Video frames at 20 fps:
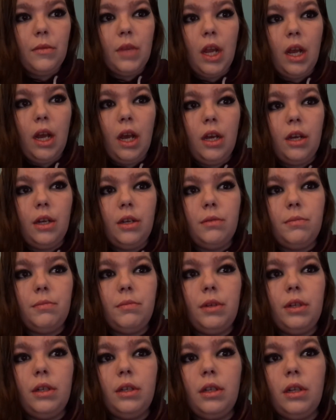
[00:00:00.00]

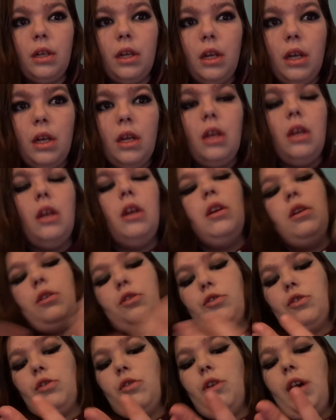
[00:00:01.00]

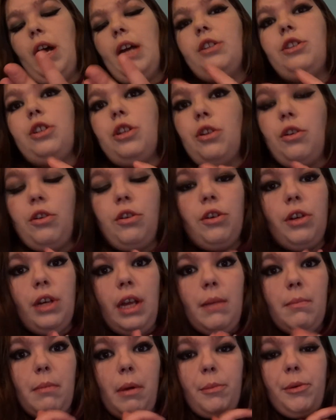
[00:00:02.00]
So, as you know,
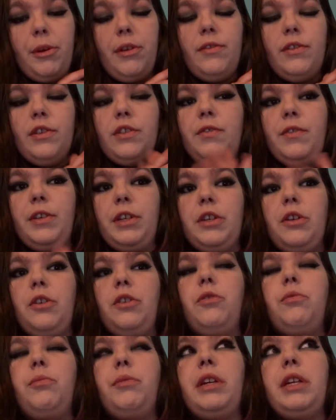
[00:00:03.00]
in my previous
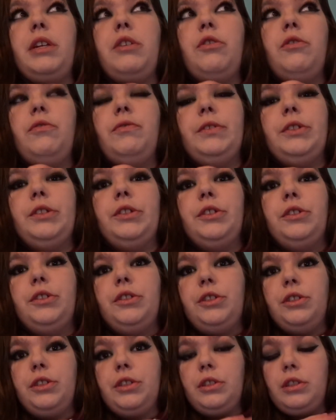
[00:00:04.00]
video, we
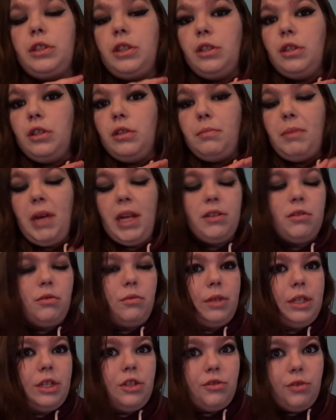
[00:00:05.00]
covered the Pendle
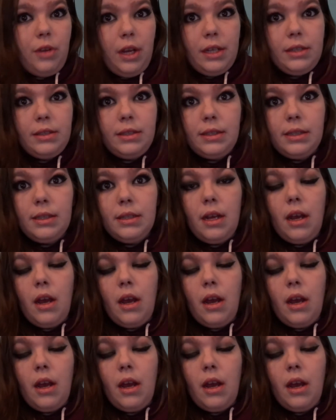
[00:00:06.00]
Witch Trials.